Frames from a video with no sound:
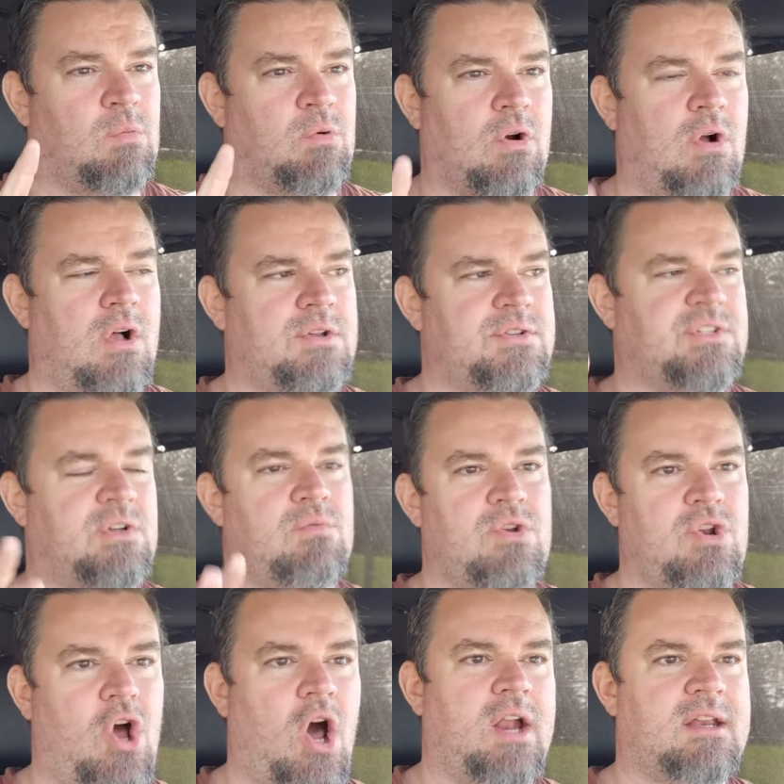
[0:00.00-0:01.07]
that were also
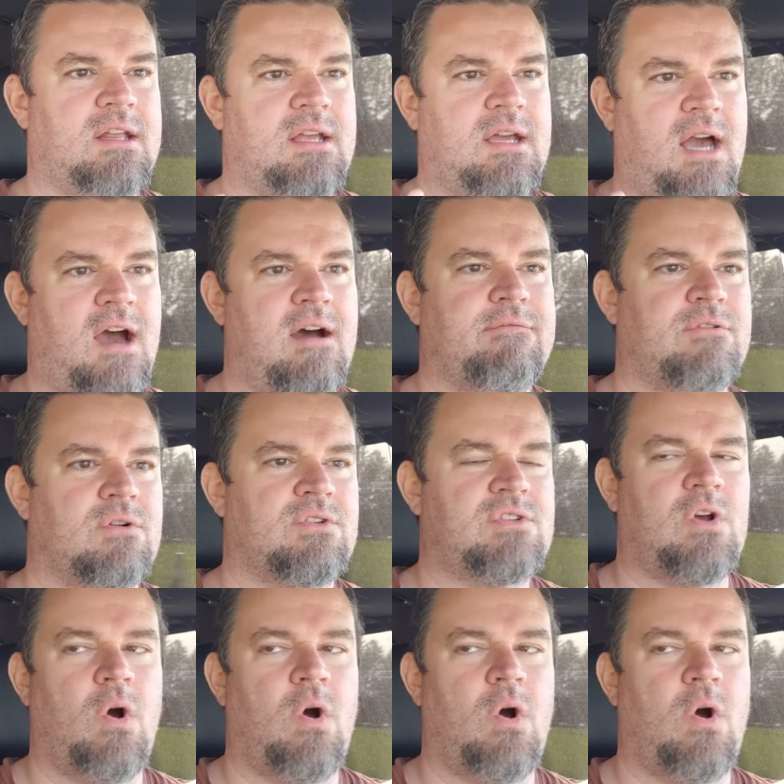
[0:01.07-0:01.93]
not covered.